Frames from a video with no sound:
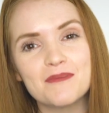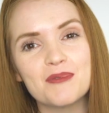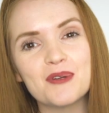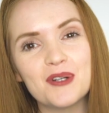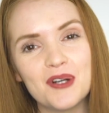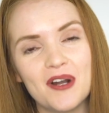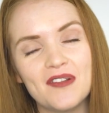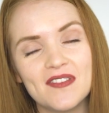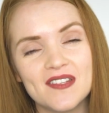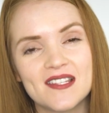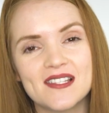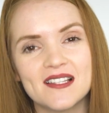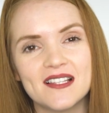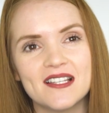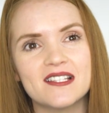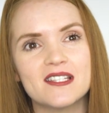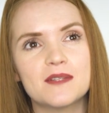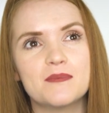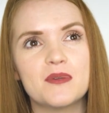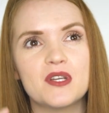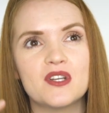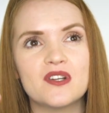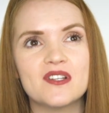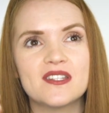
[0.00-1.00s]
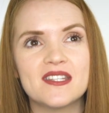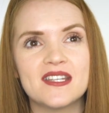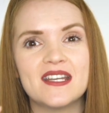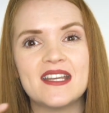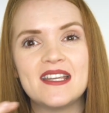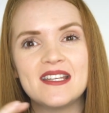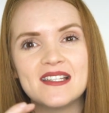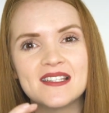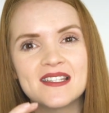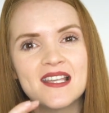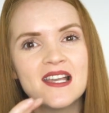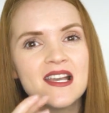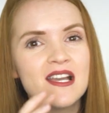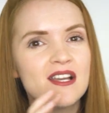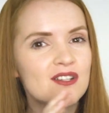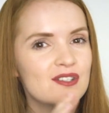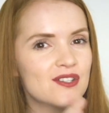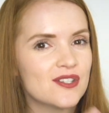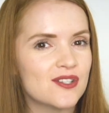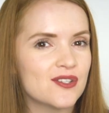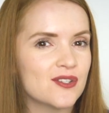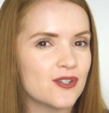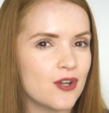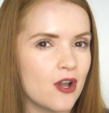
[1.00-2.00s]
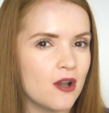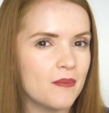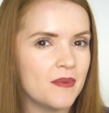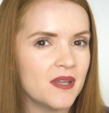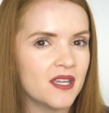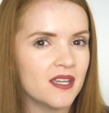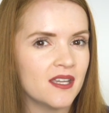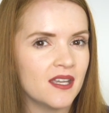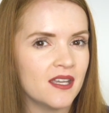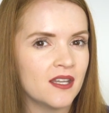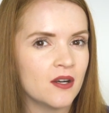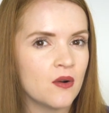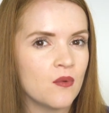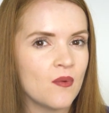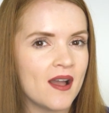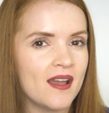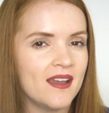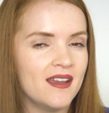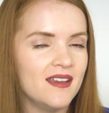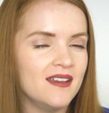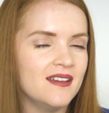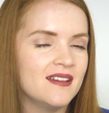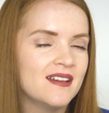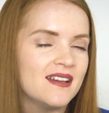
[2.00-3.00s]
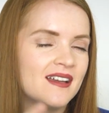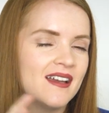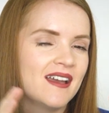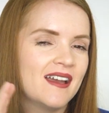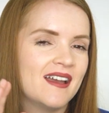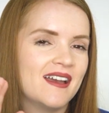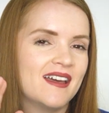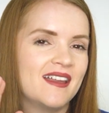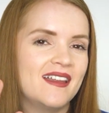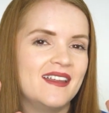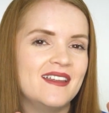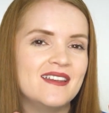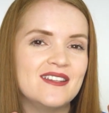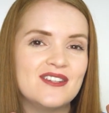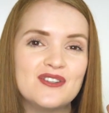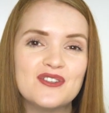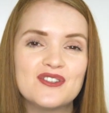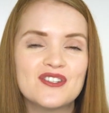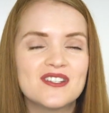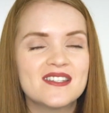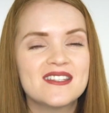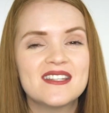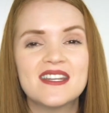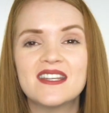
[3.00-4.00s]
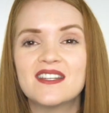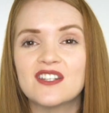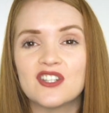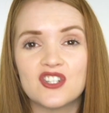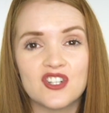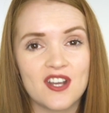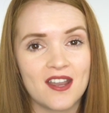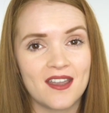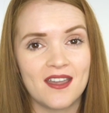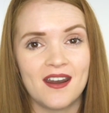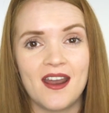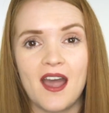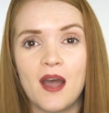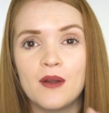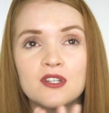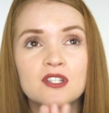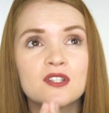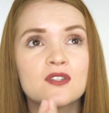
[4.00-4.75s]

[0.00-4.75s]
to put on this list because it is disturbing in a way, and you just need to check it out.